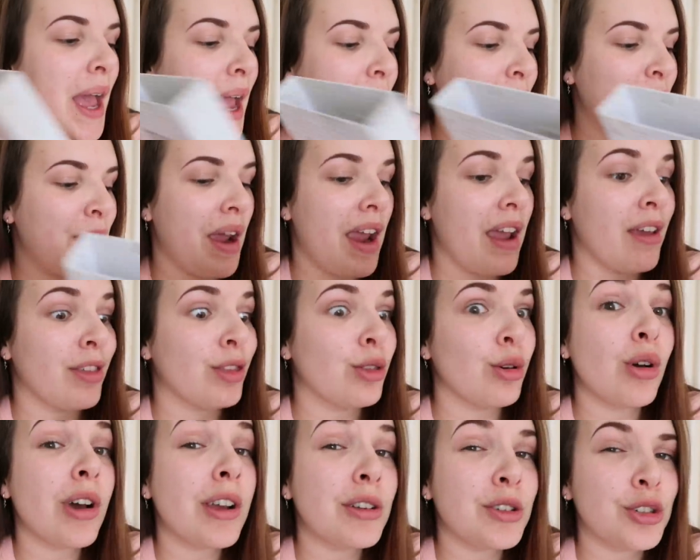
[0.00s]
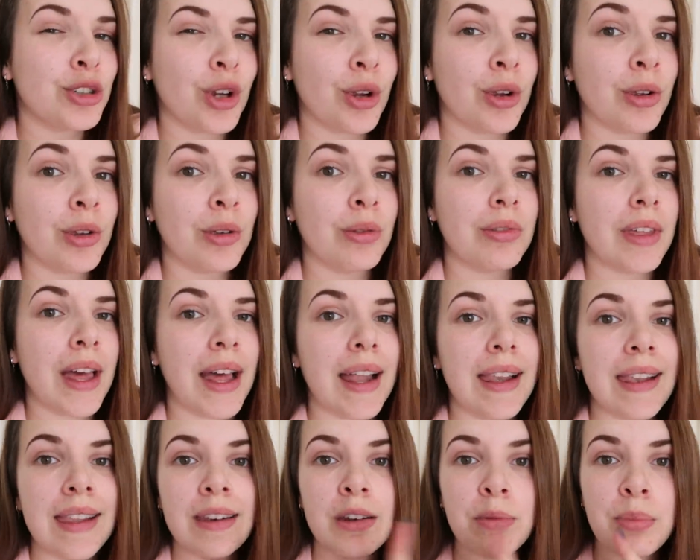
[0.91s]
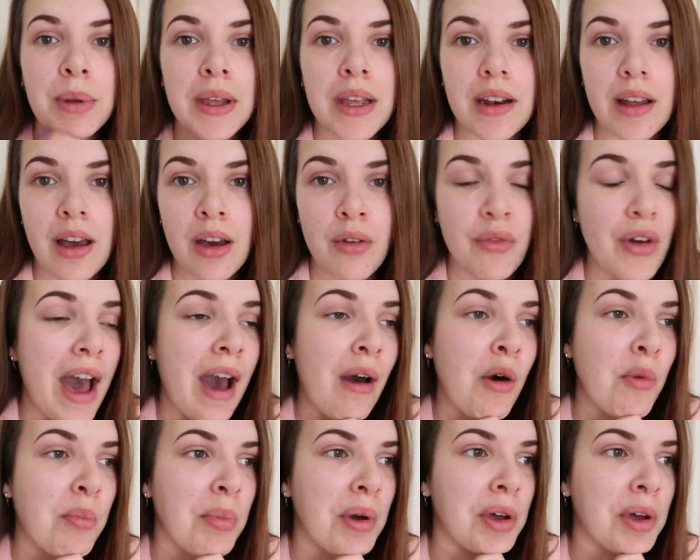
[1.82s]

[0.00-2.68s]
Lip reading: Anyway, I thought I'd show you that little bit of our